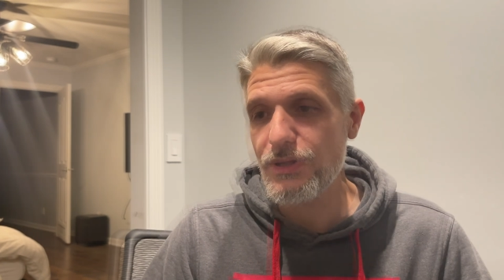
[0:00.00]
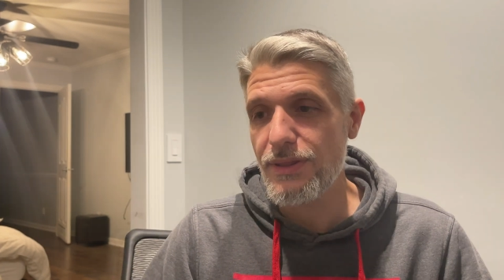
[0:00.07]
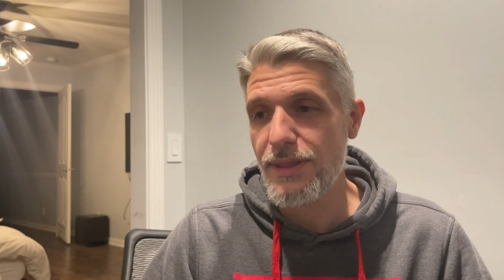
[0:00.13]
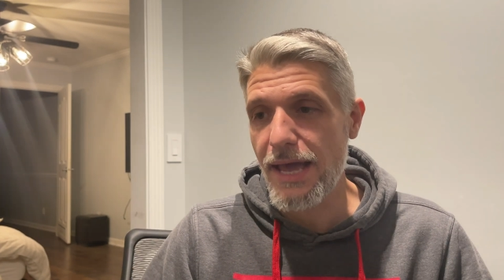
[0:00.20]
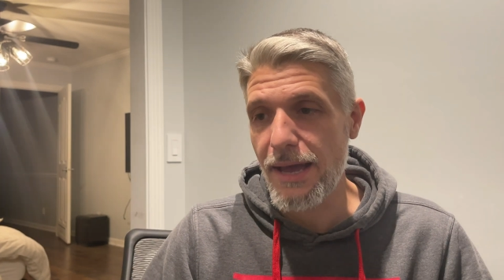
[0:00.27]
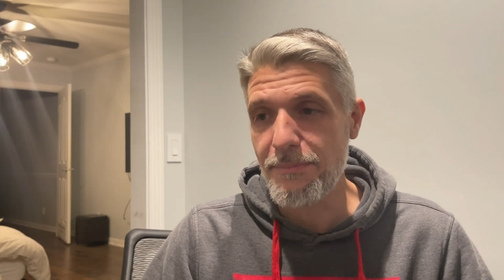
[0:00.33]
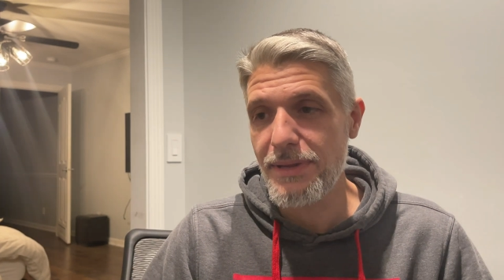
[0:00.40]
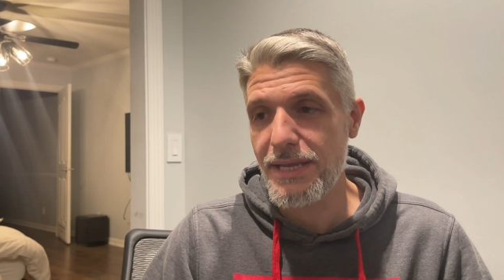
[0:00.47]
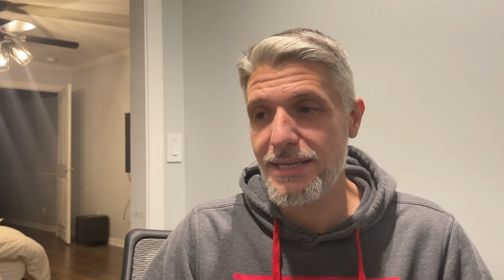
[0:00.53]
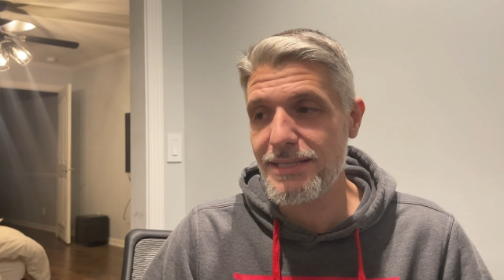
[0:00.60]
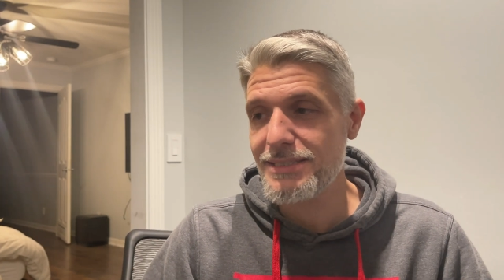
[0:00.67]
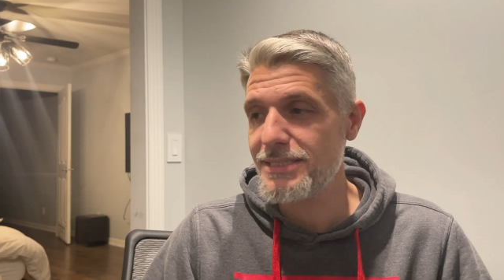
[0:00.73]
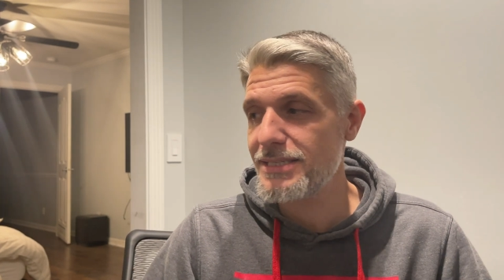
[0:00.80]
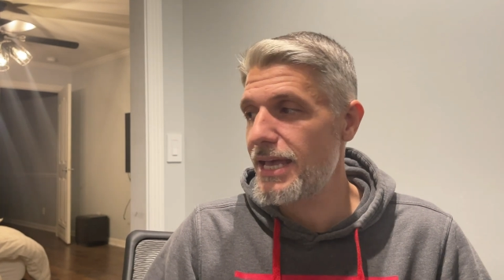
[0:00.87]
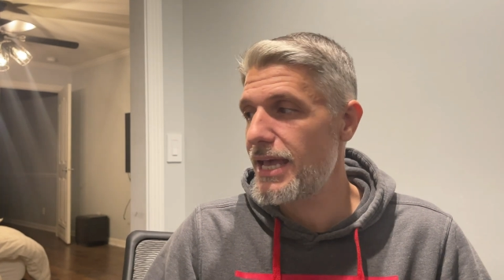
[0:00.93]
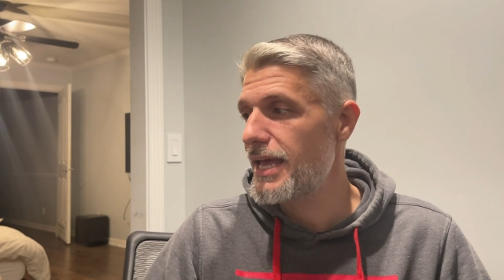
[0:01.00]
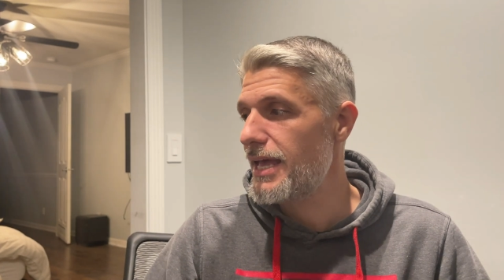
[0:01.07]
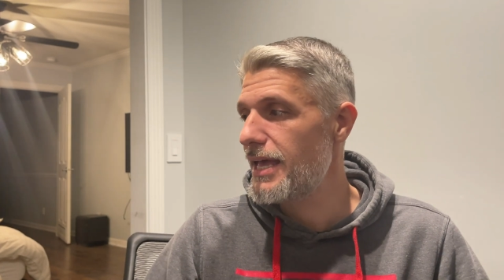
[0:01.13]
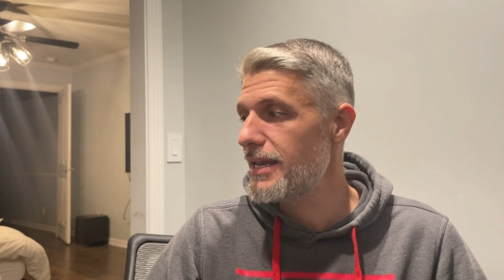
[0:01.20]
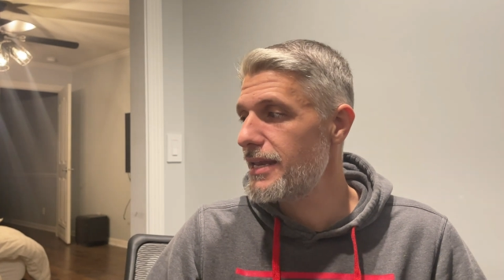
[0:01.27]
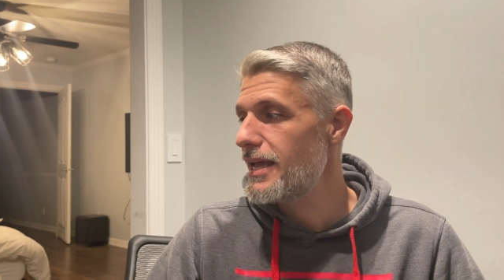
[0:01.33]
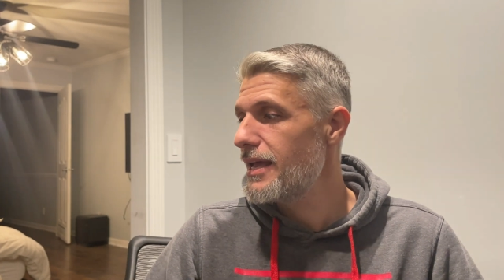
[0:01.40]
That being
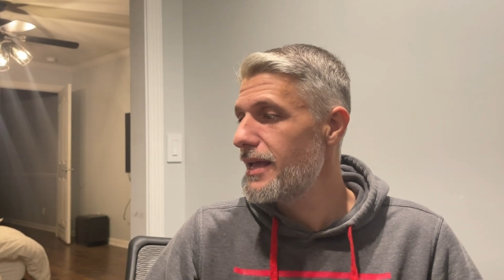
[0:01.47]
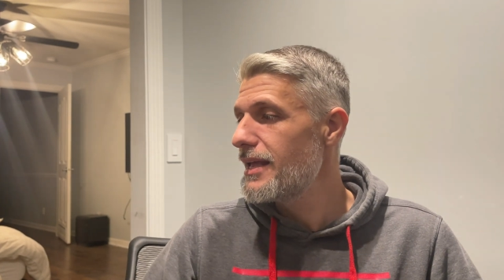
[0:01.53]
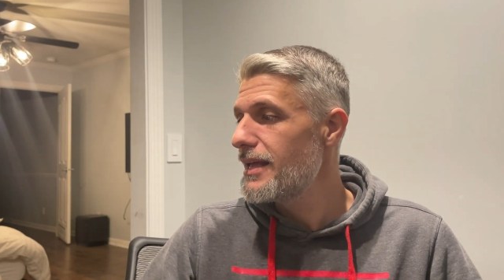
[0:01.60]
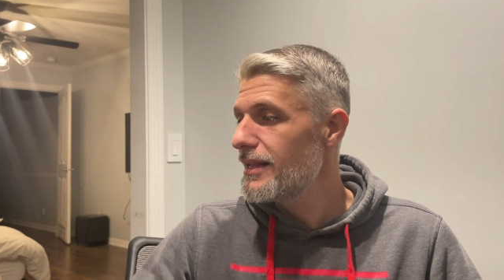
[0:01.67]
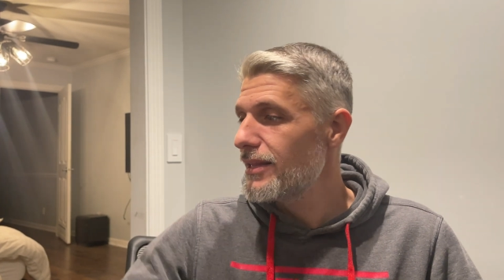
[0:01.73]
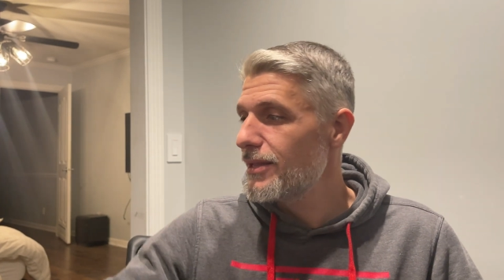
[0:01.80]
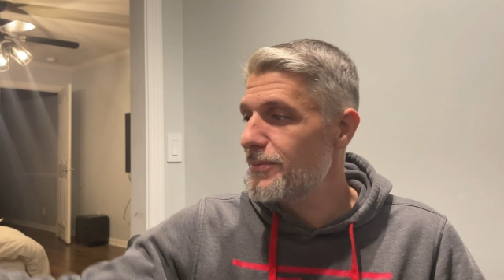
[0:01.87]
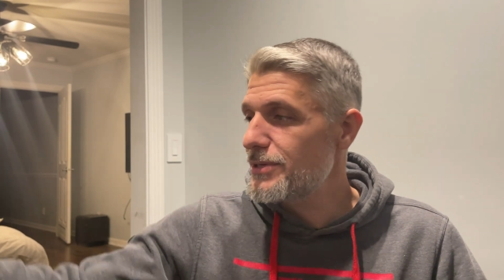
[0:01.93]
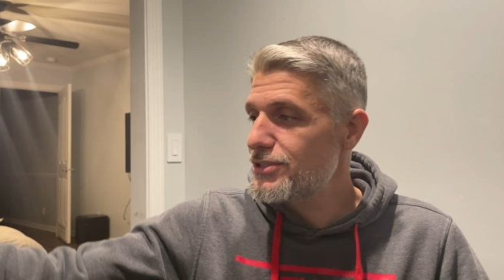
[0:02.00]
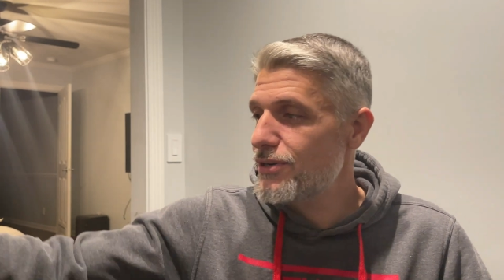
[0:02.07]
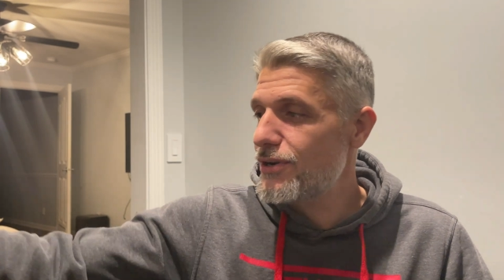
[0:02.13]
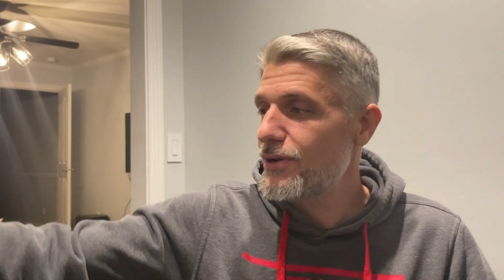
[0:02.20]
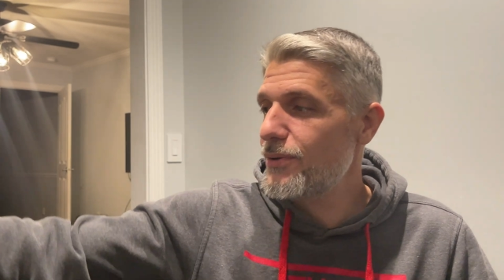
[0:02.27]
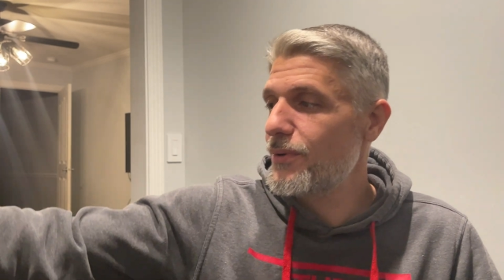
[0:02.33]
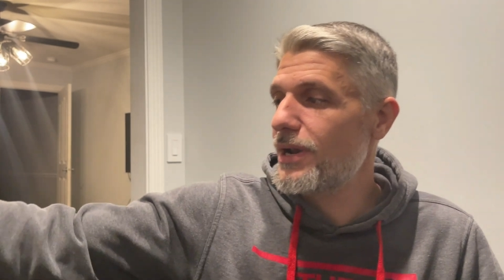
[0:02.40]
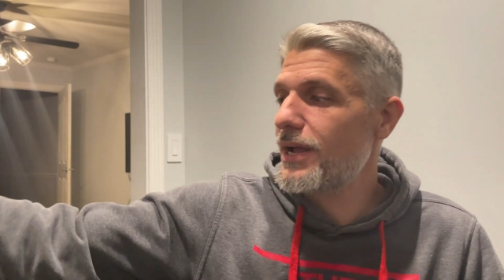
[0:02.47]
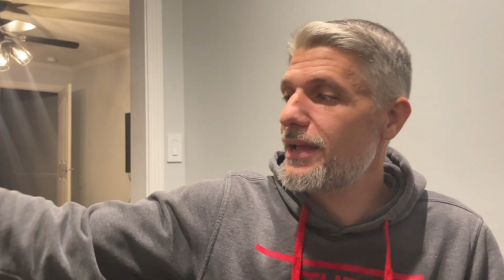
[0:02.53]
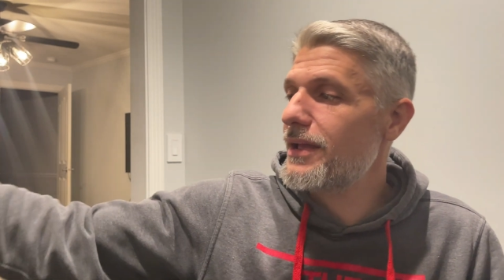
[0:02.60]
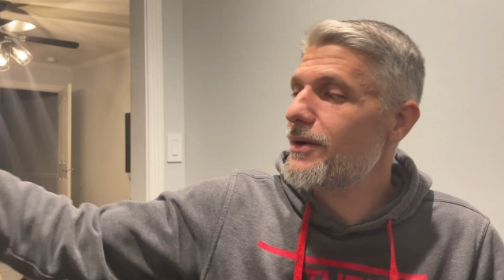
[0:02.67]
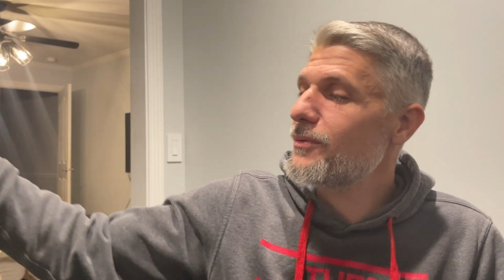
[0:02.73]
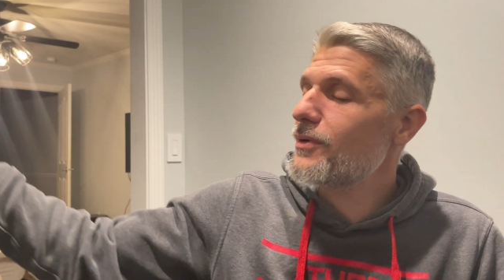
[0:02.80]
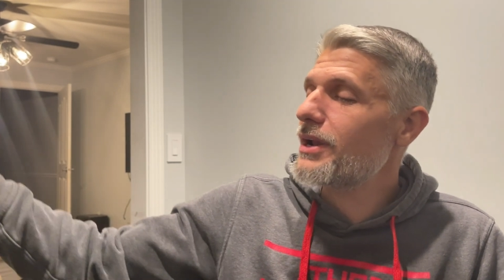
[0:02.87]
said, let me show you
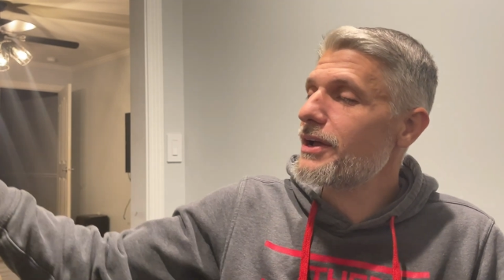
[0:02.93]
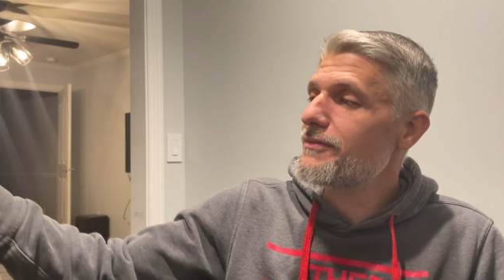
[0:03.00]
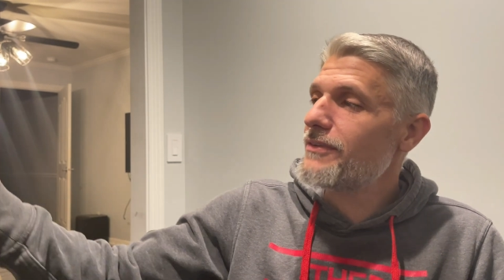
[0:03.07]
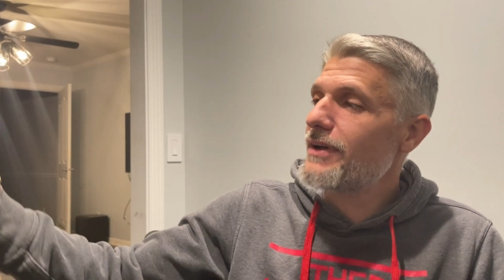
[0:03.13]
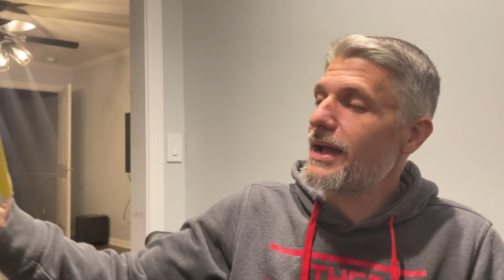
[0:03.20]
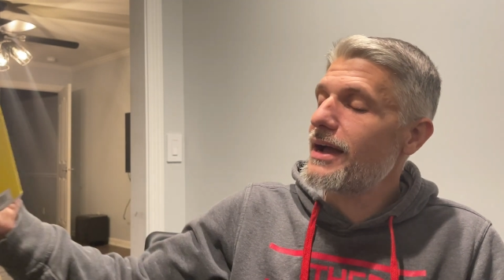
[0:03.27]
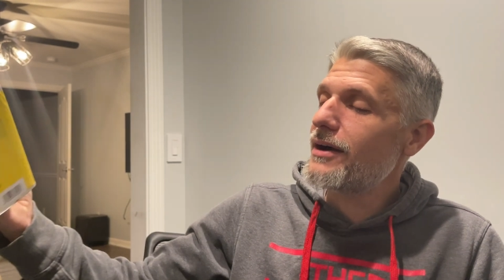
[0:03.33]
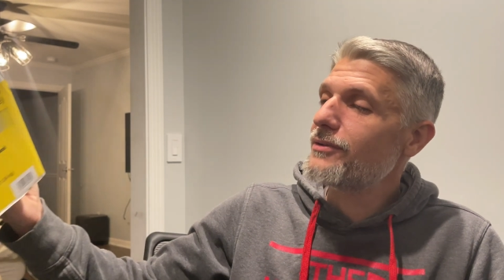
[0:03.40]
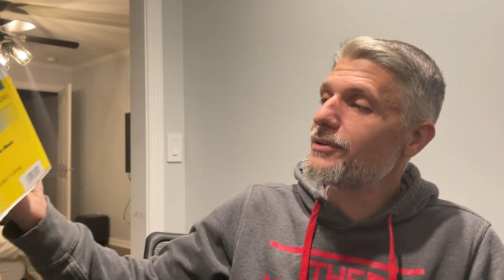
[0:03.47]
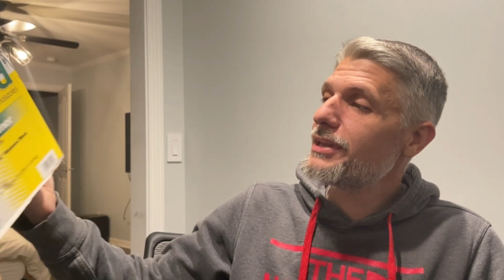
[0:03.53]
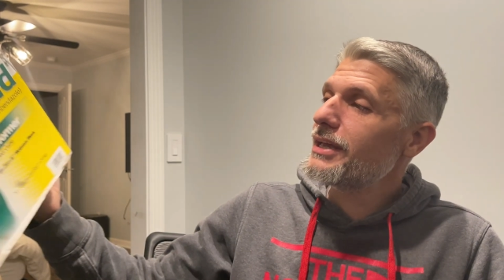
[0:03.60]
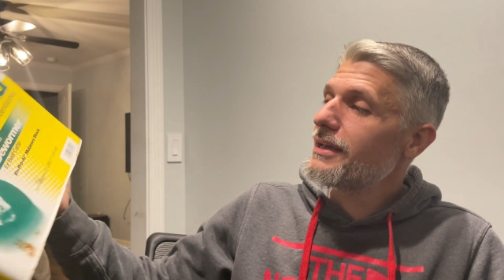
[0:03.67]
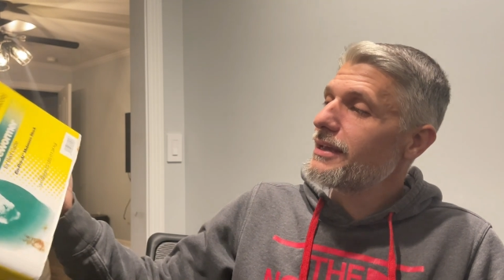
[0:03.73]
what I found.